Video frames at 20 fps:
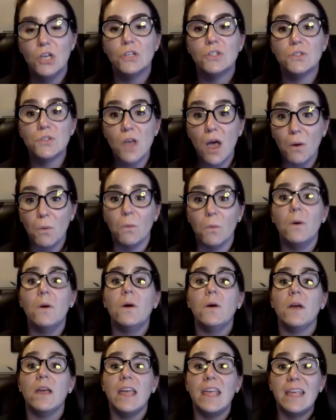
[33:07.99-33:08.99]
So
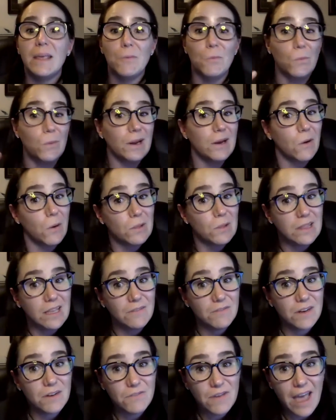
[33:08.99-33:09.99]
we don't
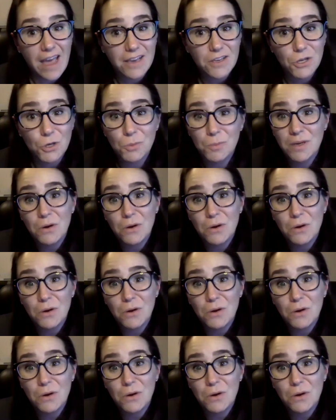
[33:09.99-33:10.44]
live in a vacuum.